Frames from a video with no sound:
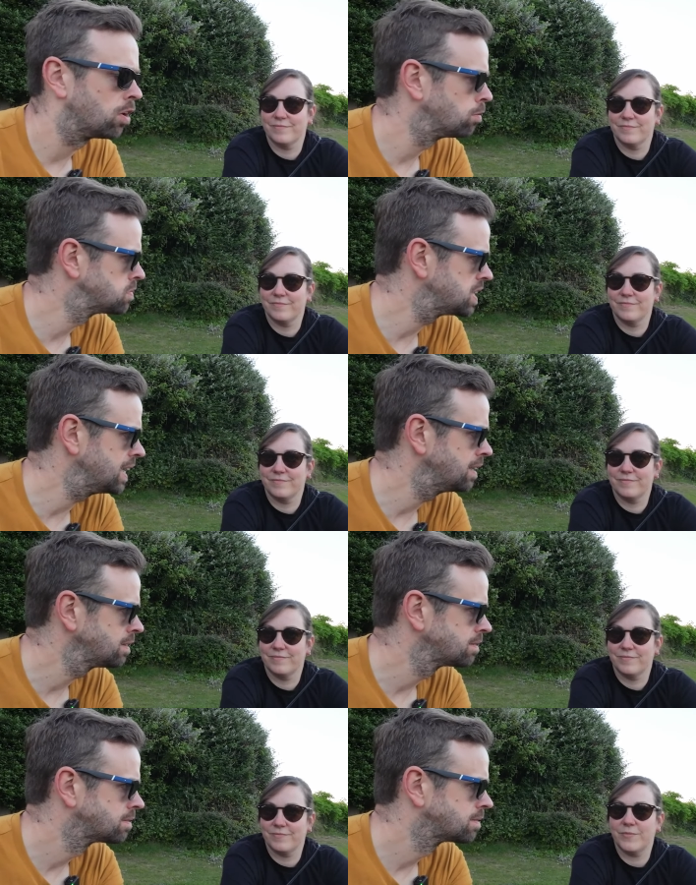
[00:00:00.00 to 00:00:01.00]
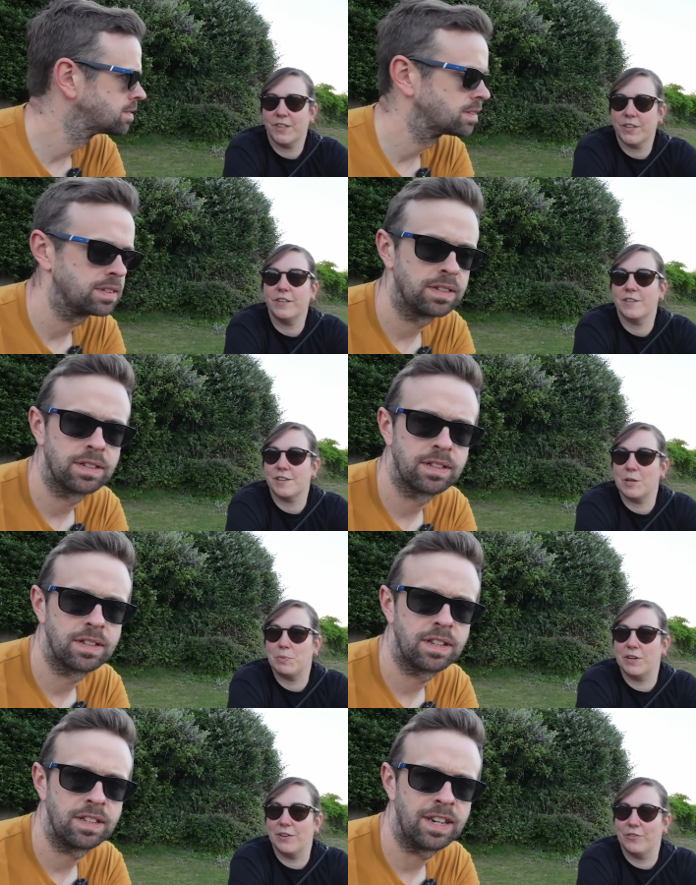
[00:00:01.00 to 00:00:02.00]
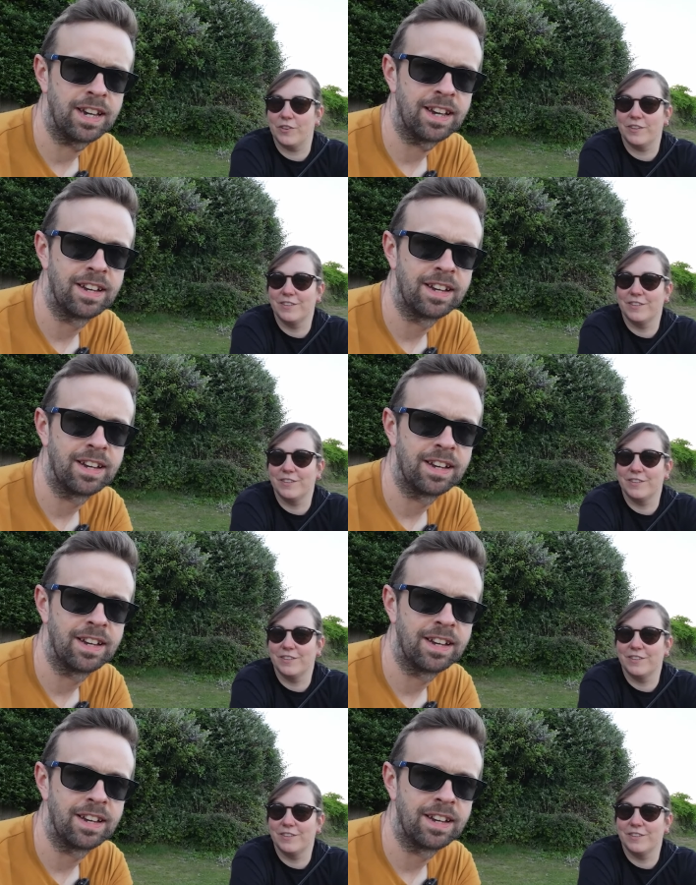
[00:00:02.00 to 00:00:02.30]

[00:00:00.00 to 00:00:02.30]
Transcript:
Speaker 1: Arms Inn.
Speaker 2: I think that's how you pronounce yeah.